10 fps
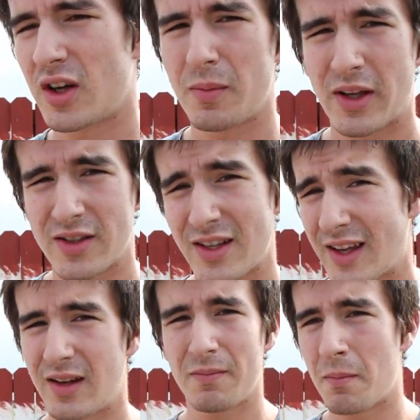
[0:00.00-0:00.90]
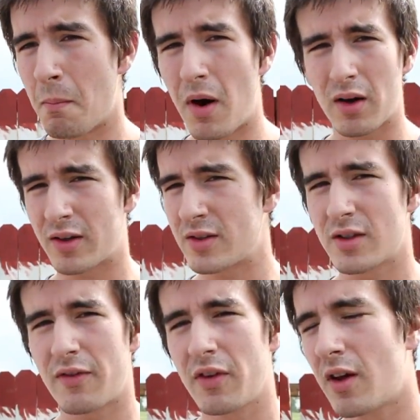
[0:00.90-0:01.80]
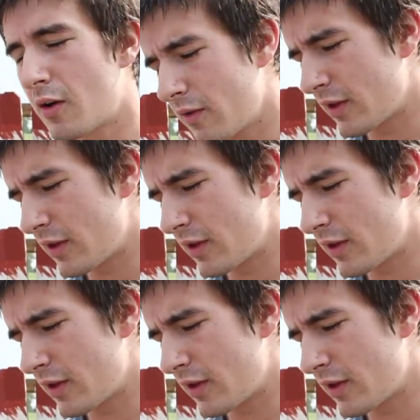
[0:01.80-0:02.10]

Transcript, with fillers: uh, because they get mugged and stuff a lot over